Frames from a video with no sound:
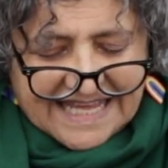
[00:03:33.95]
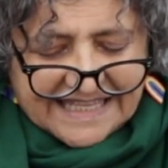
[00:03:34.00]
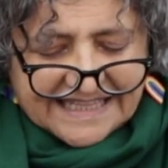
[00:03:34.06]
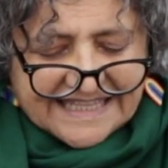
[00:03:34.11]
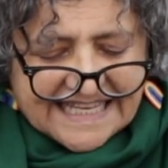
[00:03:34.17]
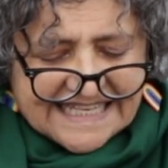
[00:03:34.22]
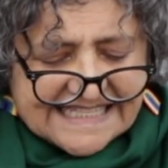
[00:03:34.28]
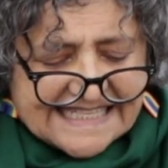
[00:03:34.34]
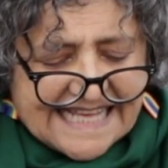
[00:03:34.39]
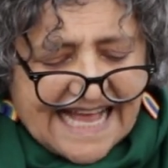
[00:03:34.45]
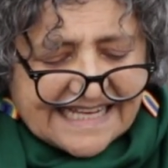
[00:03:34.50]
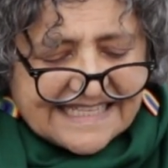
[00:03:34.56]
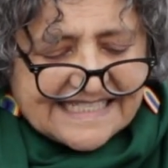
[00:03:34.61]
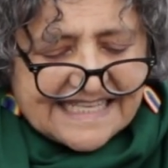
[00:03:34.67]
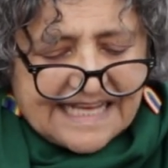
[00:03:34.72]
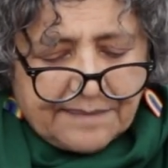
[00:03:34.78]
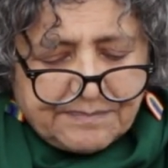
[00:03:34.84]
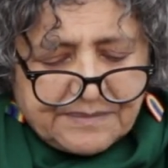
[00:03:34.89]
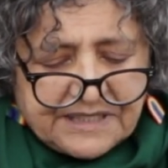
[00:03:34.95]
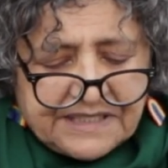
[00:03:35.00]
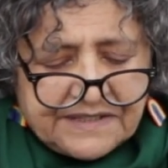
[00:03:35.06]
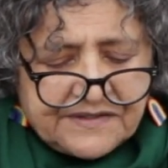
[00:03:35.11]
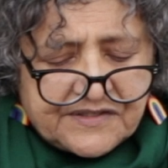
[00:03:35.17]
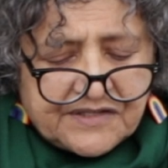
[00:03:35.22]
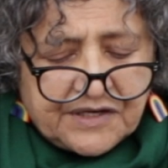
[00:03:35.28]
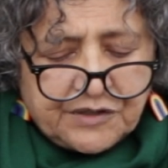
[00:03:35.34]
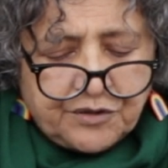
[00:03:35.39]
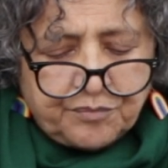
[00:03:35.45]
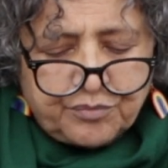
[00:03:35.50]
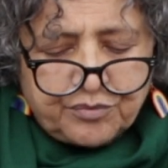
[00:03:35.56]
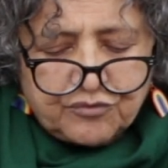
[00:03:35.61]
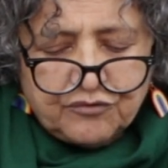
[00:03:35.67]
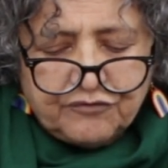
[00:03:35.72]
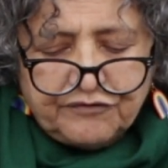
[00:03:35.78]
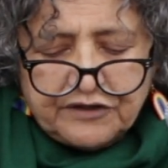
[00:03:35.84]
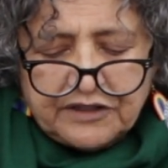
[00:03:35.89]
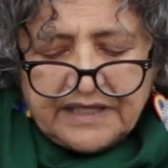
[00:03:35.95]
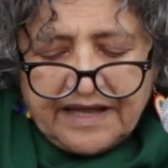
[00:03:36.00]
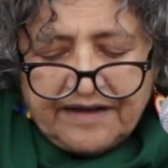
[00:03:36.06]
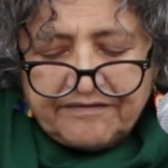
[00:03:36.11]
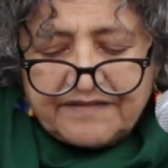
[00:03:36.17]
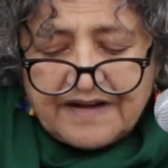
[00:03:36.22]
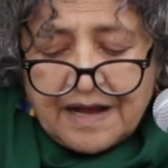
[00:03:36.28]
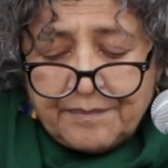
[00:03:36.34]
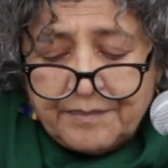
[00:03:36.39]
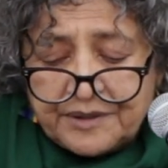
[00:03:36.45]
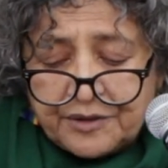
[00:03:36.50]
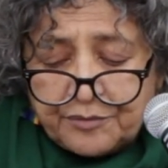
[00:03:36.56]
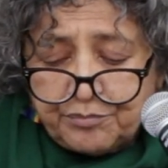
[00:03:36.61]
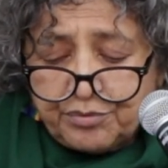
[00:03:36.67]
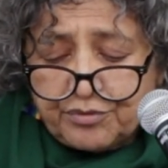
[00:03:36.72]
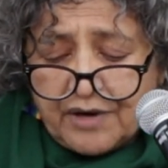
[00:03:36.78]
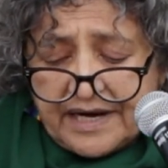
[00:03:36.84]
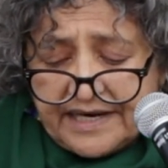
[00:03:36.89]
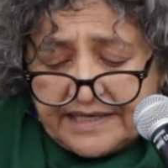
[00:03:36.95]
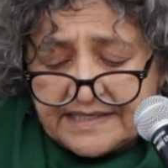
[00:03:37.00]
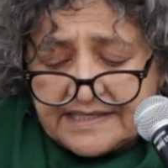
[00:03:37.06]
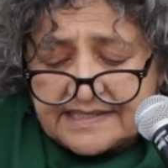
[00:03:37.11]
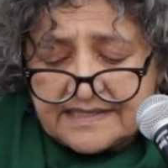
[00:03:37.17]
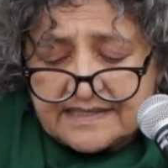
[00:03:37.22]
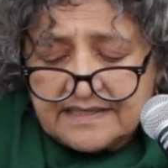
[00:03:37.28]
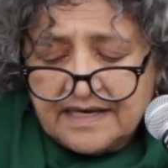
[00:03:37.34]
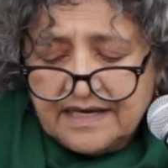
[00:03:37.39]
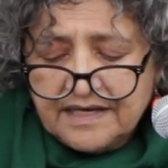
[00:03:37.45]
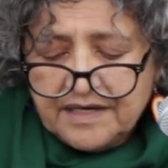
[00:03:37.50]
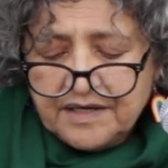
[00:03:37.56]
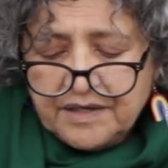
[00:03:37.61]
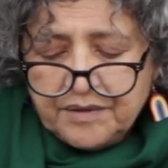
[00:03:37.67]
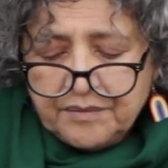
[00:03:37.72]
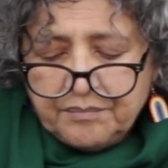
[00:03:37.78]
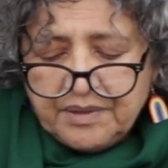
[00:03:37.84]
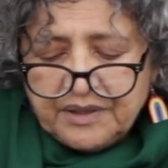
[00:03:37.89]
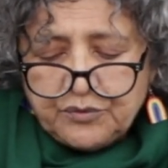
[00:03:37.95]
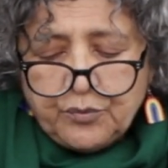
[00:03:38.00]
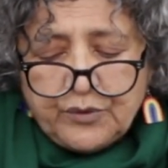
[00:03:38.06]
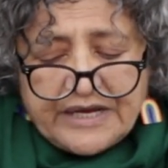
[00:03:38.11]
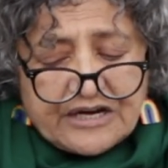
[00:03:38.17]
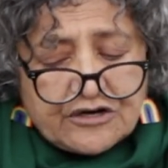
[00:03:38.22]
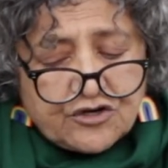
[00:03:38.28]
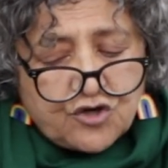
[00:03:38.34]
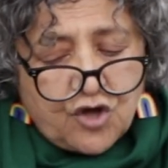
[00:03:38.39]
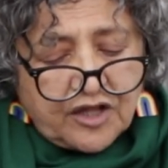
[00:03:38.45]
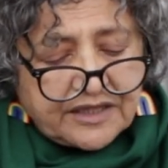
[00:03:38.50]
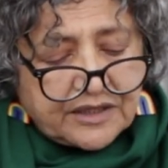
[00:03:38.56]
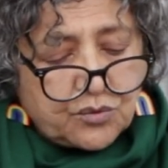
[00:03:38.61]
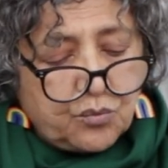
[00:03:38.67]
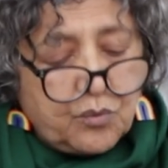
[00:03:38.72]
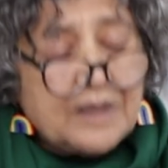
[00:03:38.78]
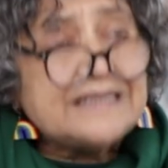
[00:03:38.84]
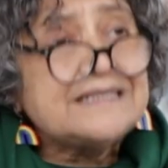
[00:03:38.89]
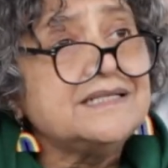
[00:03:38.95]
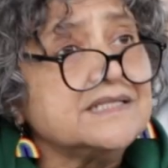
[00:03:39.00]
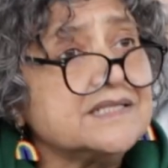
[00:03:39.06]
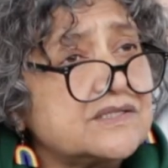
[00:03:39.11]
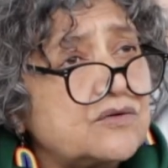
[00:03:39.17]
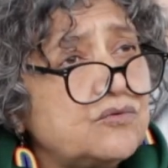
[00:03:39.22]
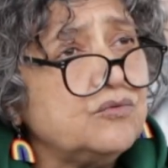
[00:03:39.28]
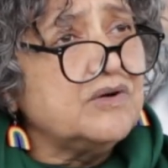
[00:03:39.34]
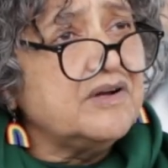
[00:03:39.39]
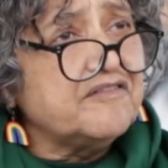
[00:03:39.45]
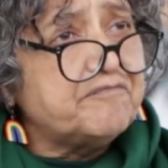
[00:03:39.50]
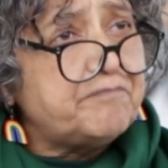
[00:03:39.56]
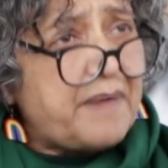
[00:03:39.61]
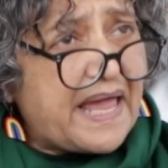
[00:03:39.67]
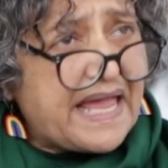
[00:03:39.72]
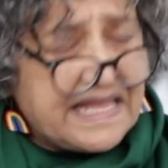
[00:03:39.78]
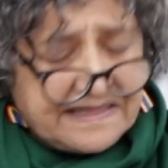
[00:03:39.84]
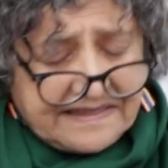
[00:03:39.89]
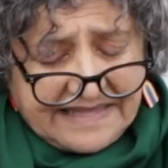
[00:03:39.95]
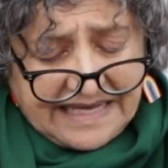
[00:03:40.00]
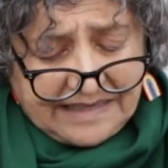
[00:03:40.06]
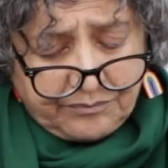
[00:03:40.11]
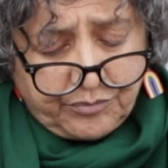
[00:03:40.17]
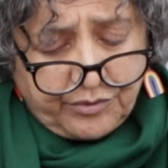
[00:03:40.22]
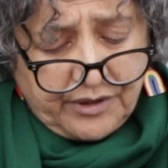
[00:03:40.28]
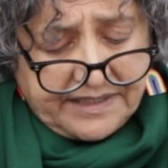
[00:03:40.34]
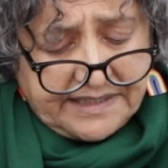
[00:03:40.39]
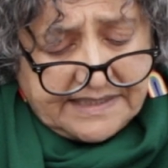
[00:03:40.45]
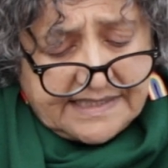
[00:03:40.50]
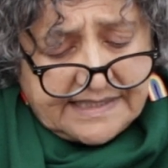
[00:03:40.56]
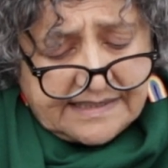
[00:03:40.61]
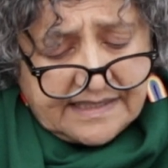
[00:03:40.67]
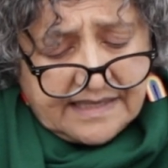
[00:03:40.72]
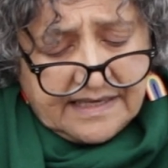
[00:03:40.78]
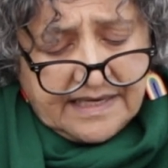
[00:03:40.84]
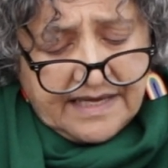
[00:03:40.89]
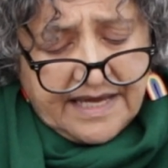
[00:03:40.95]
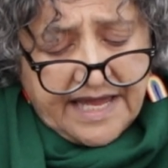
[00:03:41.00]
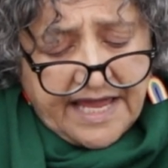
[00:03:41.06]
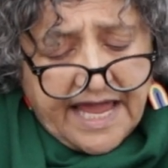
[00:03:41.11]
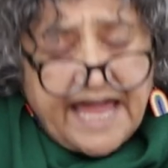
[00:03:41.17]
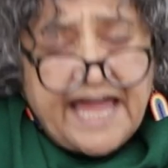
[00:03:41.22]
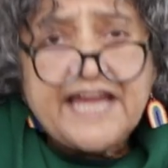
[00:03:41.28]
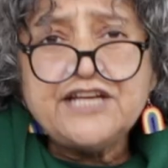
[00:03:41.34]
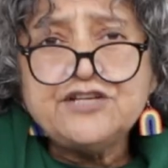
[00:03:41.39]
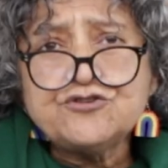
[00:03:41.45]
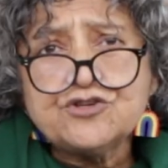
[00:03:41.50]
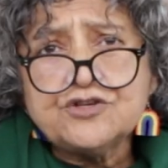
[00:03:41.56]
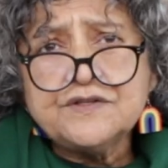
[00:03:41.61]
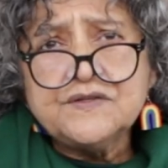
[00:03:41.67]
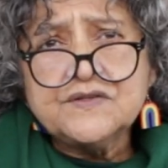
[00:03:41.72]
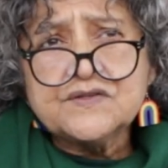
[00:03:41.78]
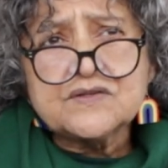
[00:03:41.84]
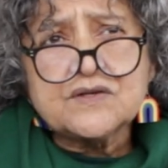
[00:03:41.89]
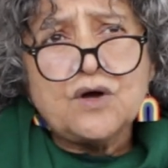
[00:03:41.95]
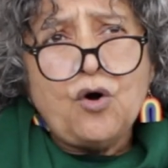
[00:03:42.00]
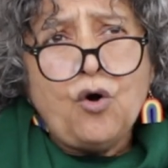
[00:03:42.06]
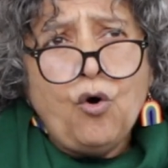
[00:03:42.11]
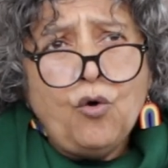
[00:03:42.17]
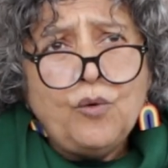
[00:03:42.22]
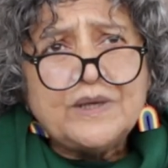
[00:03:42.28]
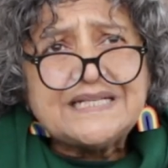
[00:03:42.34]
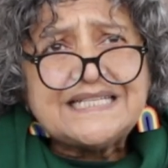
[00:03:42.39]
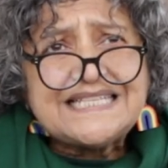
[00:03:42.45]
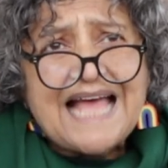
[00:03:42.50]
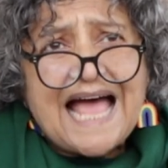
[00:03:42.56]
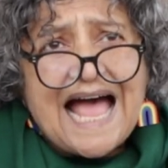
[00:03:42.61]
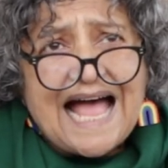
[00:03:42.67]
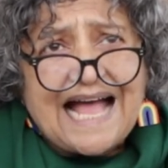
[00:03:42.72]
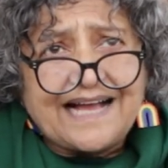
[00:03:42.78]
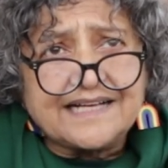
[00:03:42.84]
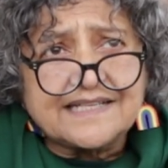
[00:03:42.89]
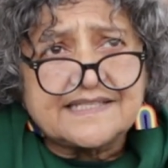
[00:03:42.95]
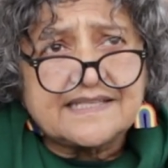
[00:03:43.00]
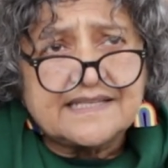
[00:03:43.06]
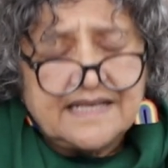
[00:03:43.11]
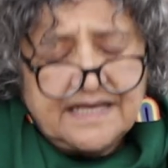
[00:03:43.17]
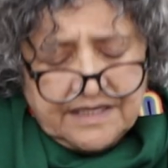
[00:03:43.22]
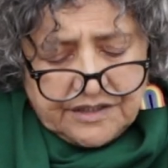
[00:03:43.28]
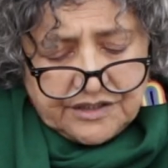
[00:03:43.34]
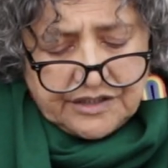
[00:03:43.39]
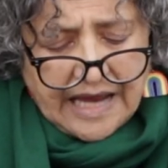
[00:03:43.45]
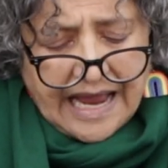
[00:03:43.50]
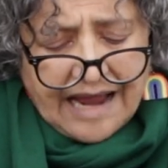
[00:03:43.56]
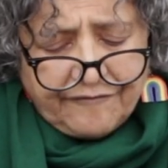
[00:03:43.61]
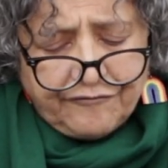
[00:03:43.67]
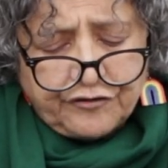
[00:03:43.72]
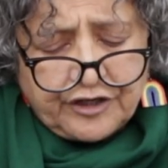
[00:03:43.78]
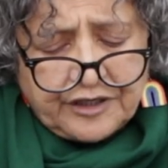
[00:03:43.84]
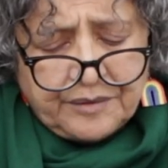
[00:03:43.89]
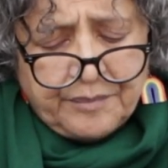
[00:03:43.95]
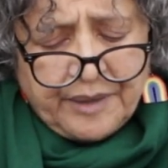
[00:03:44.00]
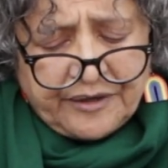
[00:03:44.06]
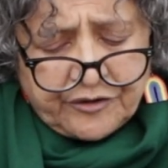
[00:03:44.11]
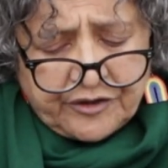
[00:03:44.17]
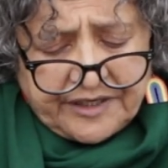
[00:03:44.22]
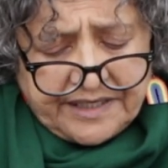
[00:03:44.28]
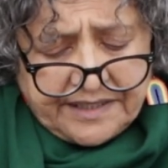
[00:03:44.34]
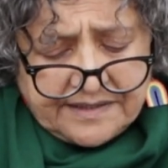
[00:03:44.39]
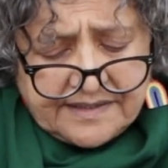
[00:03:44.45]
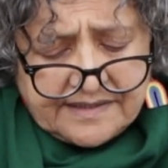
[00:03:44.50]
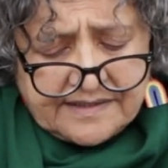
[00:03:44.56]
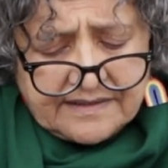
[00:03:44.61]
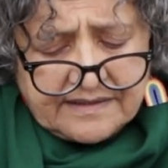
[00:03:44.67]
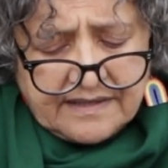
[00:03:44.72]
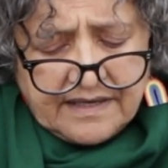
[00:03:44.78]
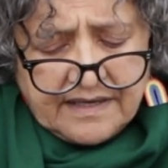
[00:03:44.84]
This acceptance and approval have come at a price, but we are not the ones who have paid that price. Asians owe a tax to African Americans.